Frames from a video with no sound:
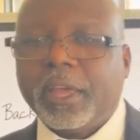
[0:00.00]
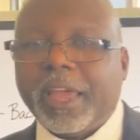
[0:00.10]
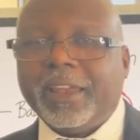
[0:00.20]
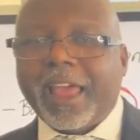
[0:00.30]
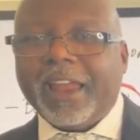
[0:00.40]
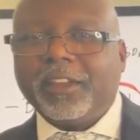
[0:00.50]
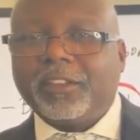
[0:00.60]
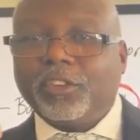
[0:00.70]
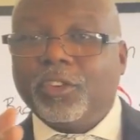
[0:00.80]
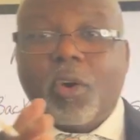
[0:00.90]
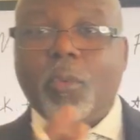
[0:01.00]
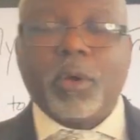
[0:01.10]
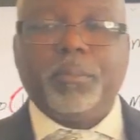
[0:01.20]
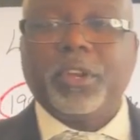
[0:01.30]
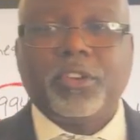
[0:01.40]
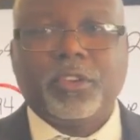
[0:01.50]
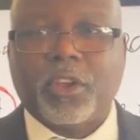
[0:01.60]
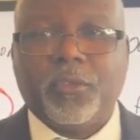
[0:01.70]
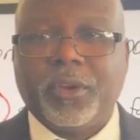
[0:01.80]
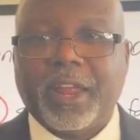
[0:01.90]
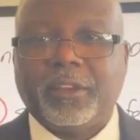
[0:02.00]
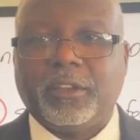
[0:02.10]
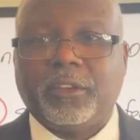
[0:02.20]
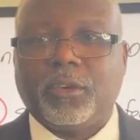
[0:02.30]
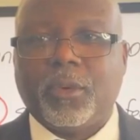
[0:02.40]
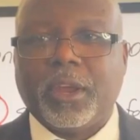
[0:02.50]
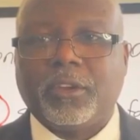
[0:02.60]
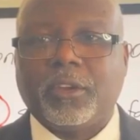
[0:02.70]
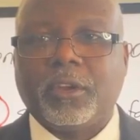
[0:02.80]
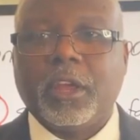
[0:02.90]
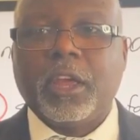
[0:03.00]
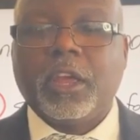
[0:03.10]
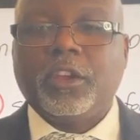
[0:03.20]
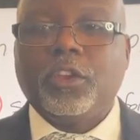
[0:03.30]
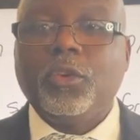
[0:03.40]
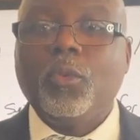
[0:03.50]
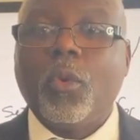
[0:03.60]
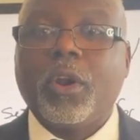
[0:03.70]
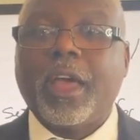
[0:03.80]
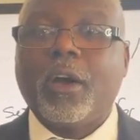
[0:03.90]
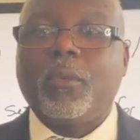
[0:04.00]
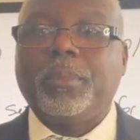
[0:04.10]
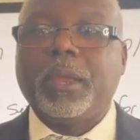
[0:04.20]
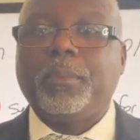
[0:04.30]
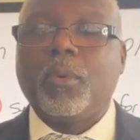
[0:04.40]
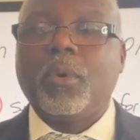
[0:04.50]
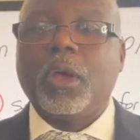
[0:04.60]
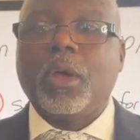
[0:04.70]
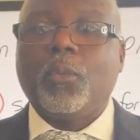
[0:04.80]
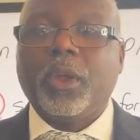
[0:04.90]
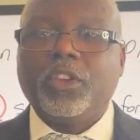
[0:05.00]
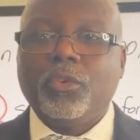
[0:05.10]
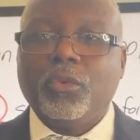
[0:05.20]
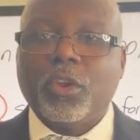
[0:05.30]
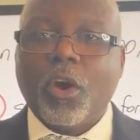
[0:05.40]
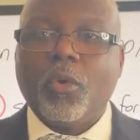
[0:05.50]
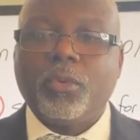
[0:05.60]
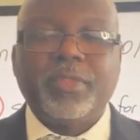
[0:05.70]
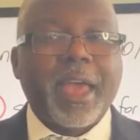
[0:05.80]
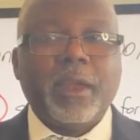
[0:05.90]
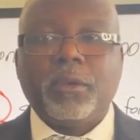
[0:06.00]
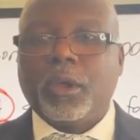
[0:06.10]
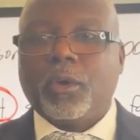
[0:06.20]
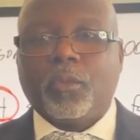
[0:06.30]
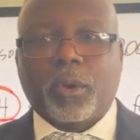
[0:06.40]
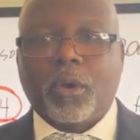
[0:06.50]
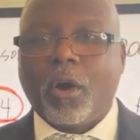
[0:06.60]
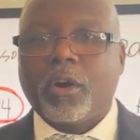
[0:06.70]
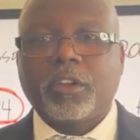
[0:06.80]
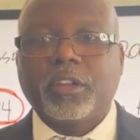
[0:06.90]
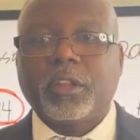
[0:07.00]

And that is, you don't want to put yourself in that situation. You want to help people when you know that regardless of